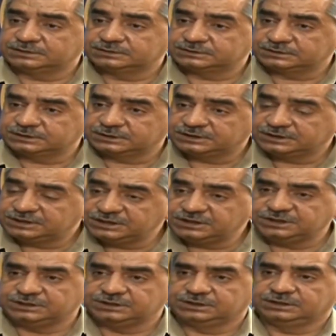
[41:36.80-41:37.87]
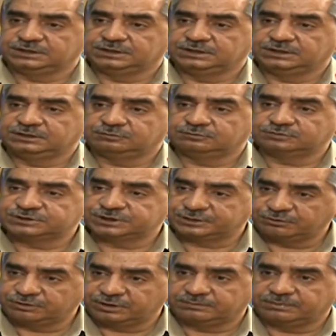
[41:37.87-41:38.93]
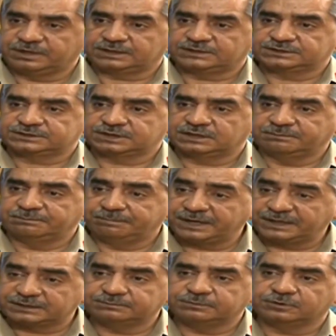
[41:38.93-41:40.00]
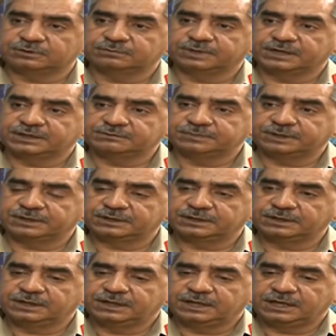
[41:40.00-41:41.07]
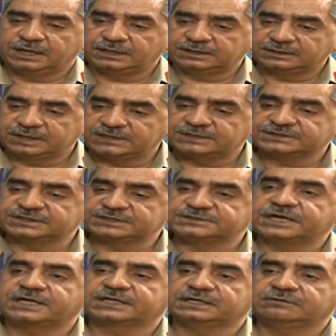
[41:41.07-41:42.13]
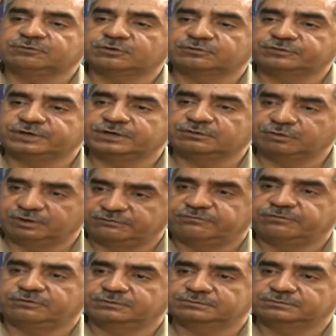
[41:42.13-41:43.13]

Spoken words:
is key to securing Pakistan, better border management. And that is exactly what we are going